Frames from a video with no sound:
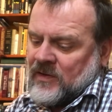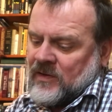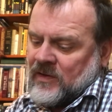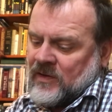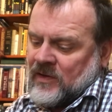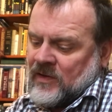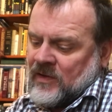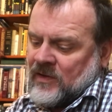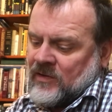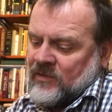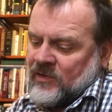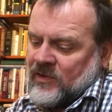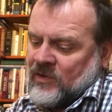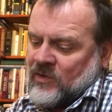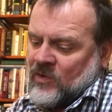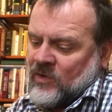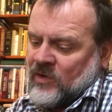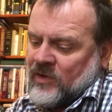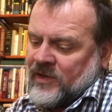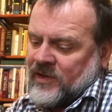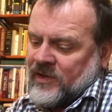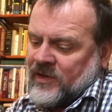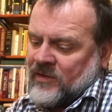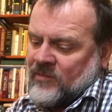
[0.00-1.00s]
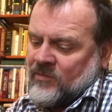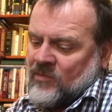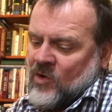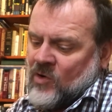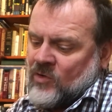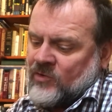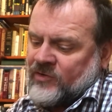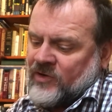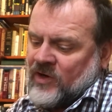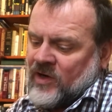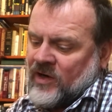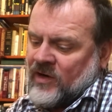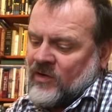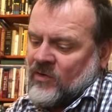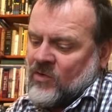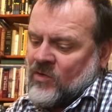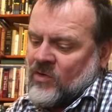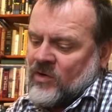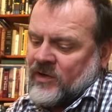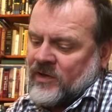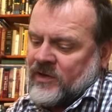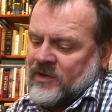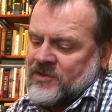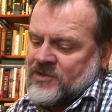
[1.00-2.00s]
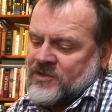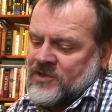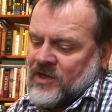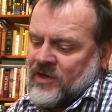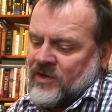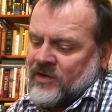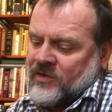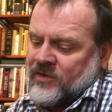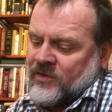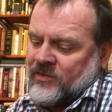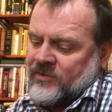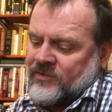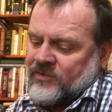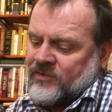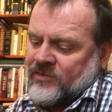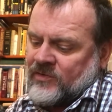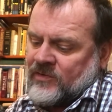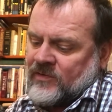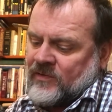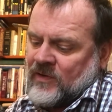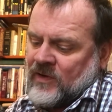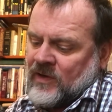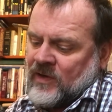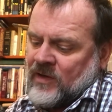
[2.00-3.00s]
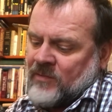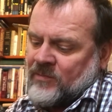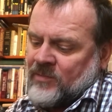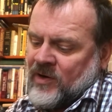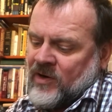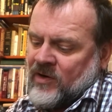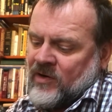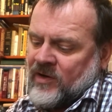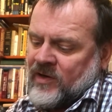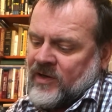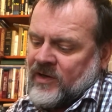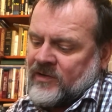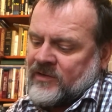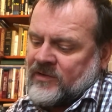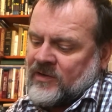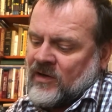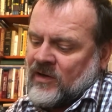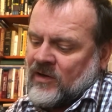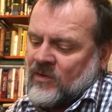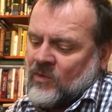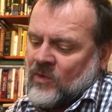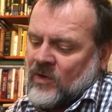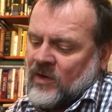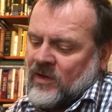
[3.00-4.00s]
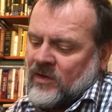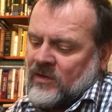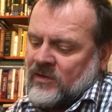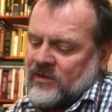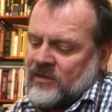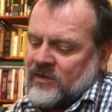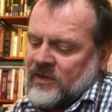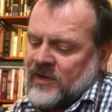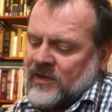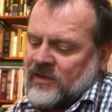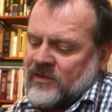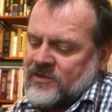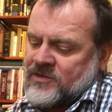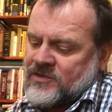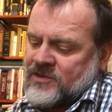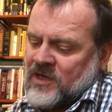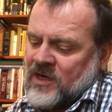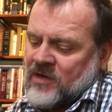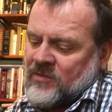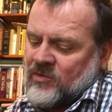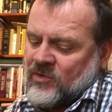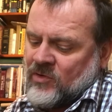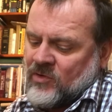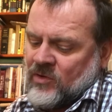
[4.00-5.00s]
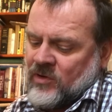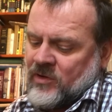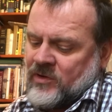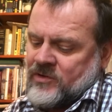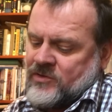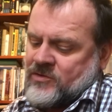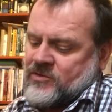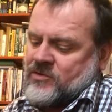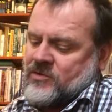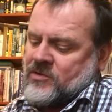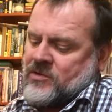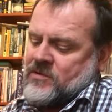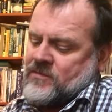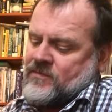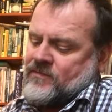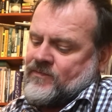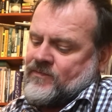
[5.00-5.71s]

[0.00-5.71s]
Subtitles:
recording, Mozart Horn Concertos, Barry Tuckwell, English Chamber Orchestra.